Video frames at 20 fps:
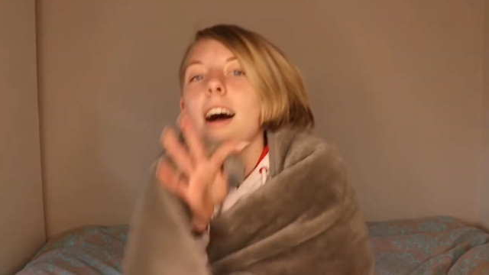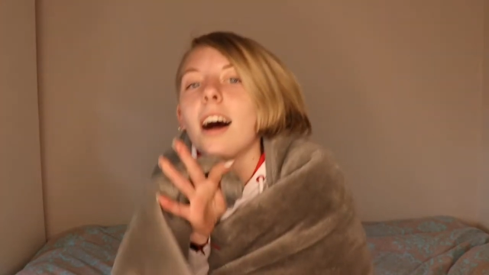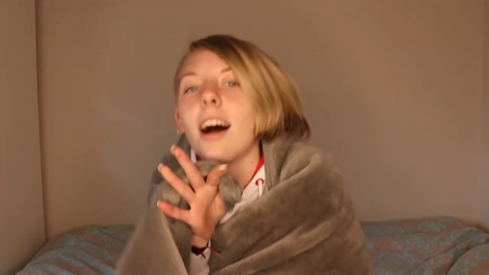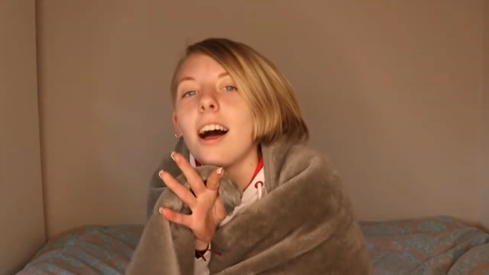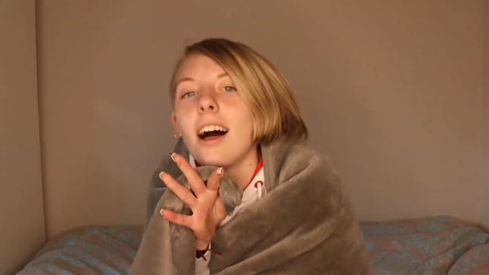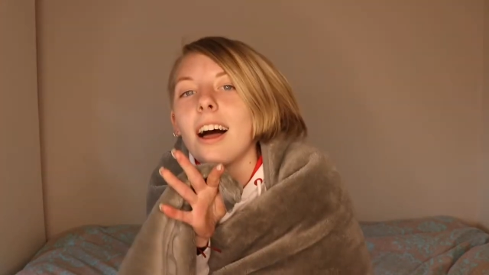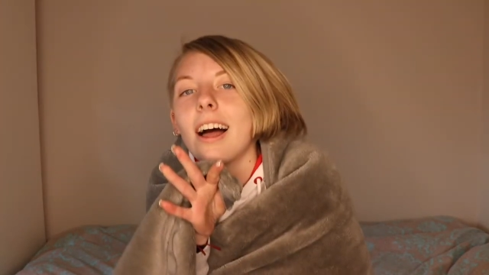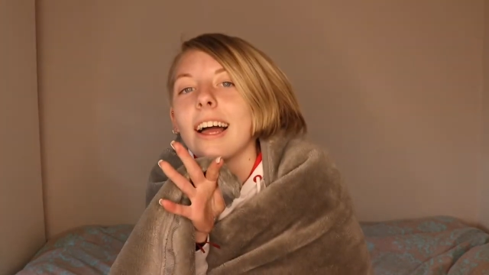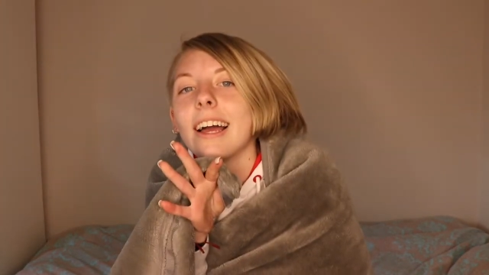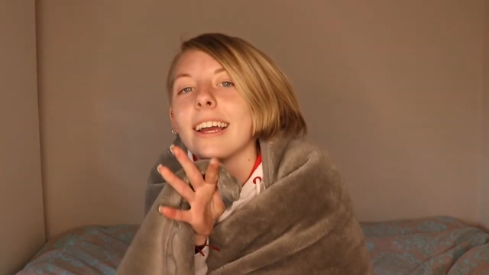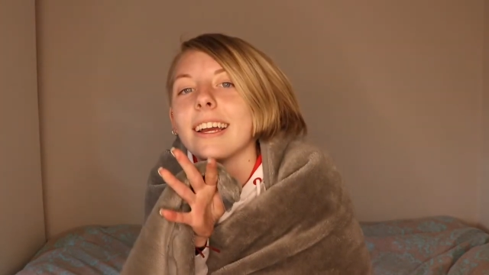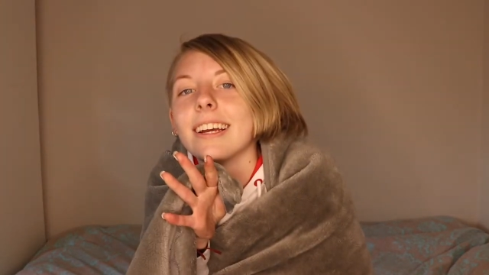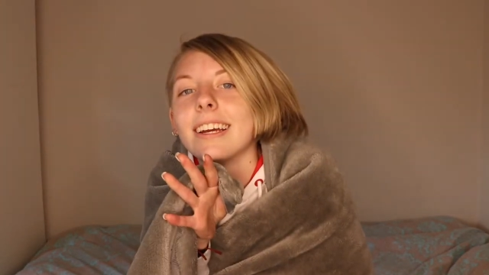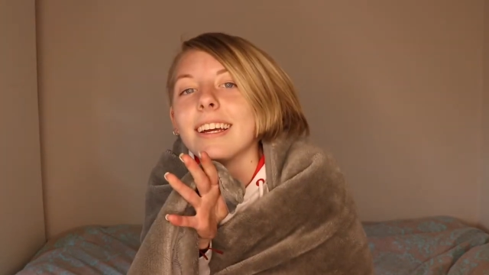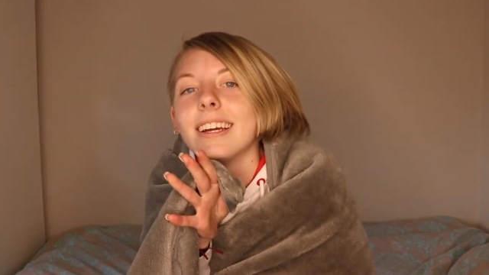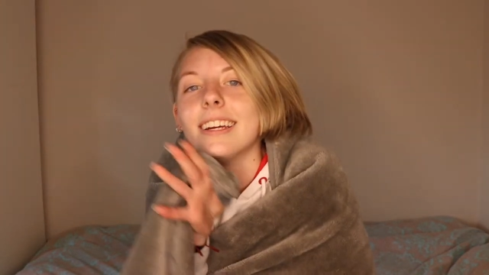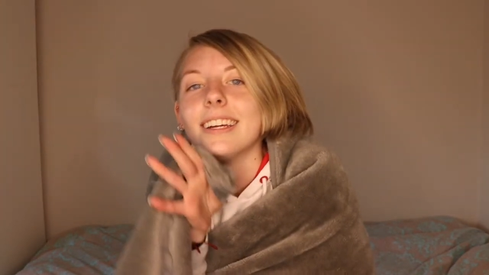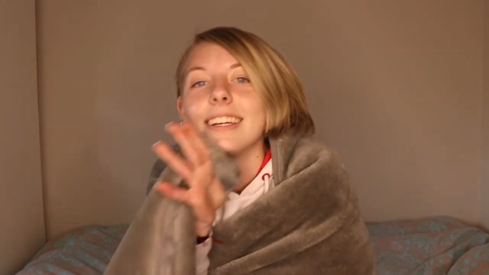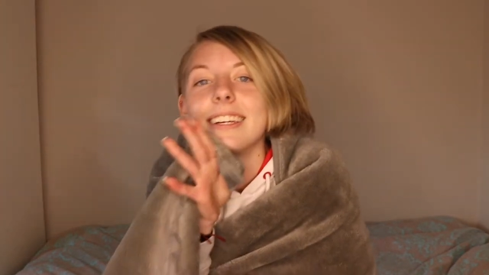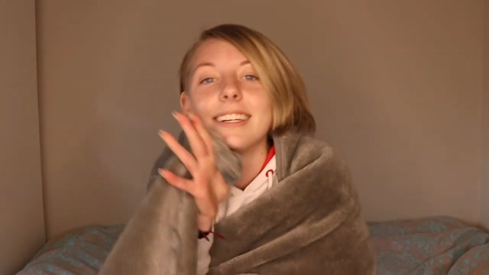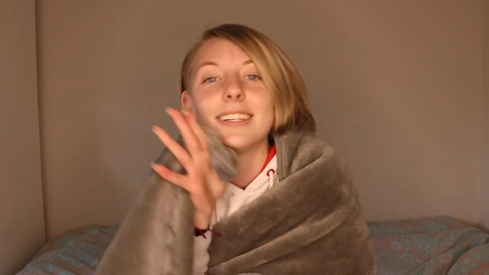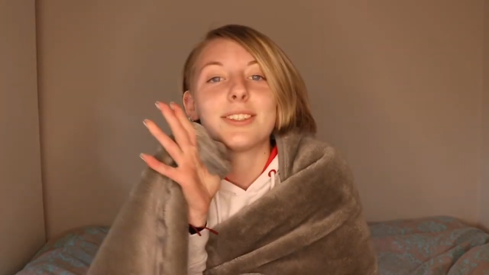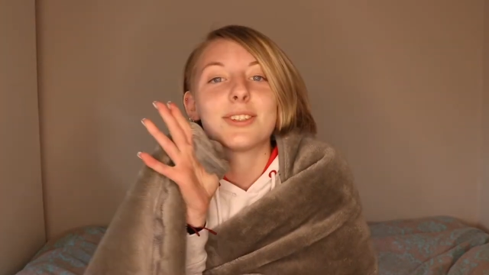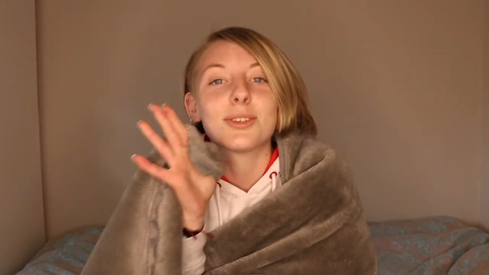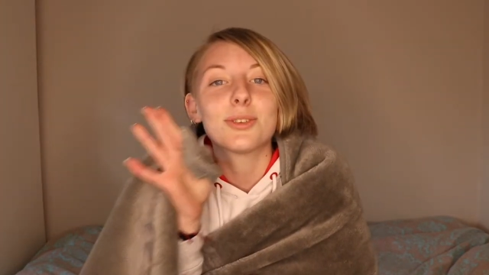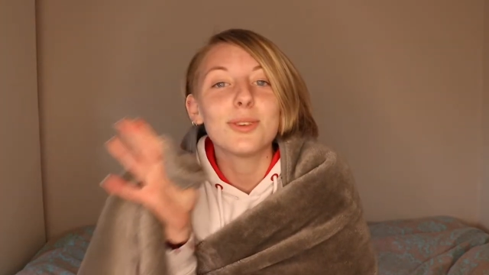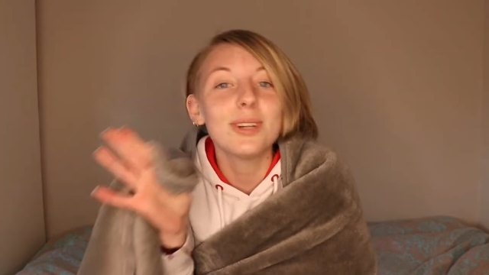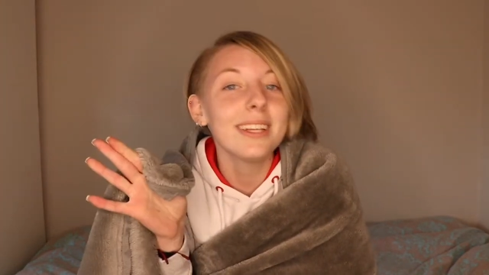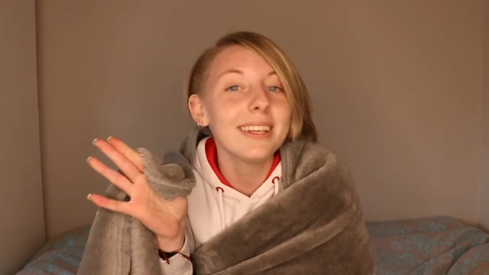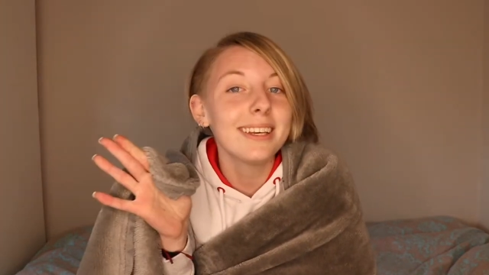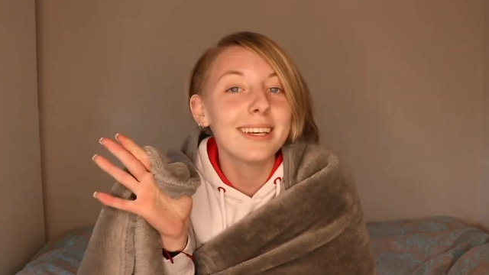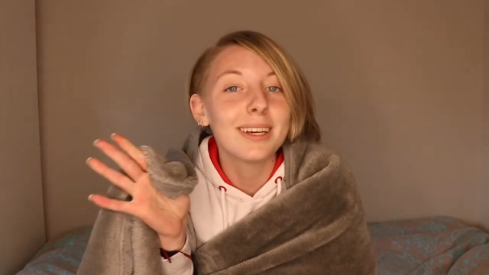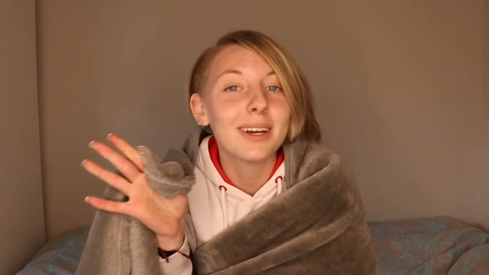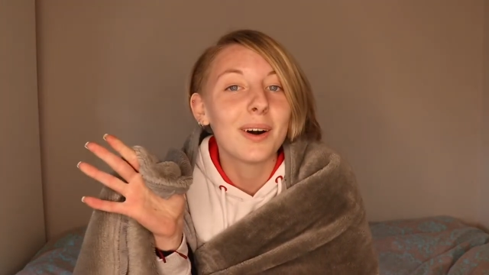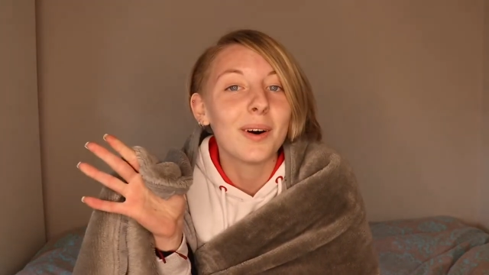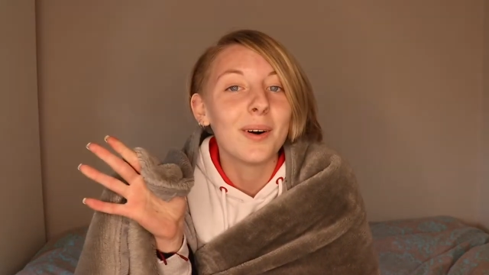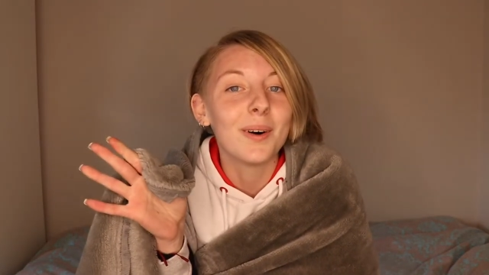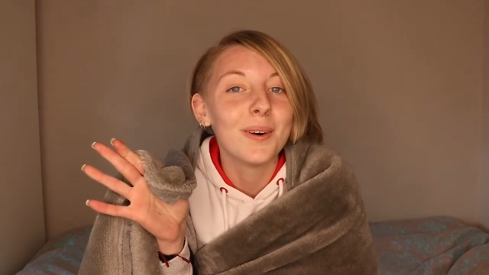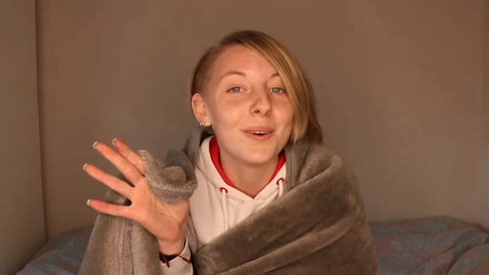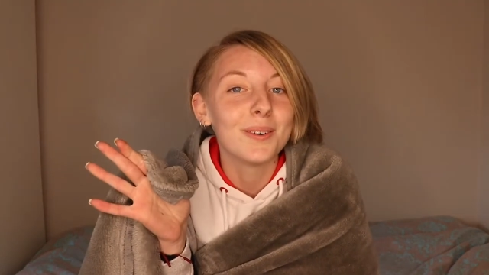Hi, it's really
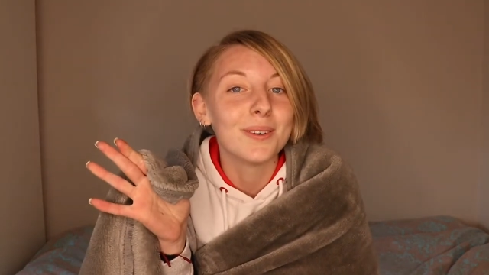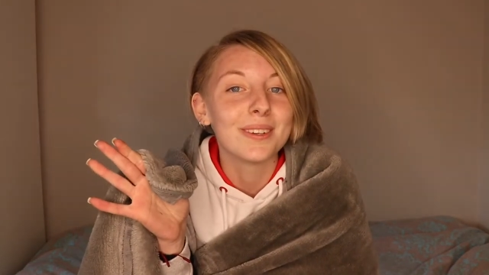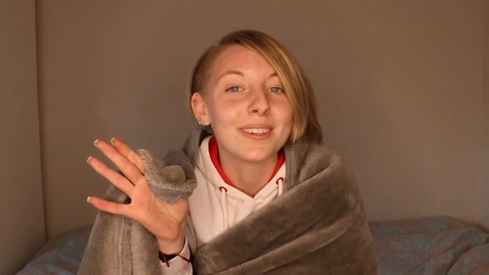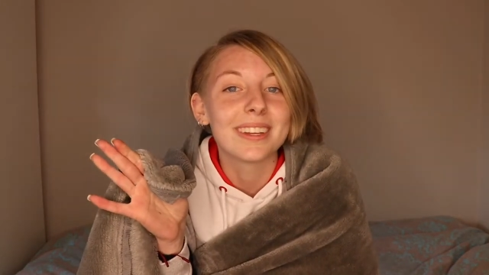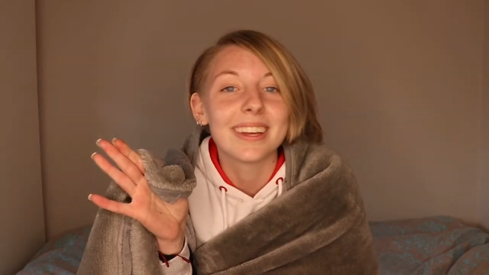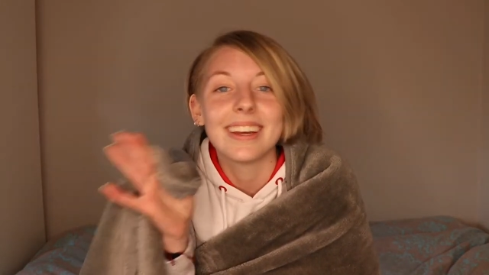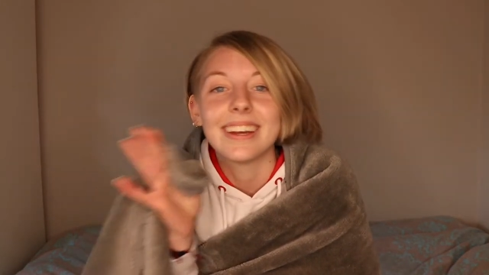cold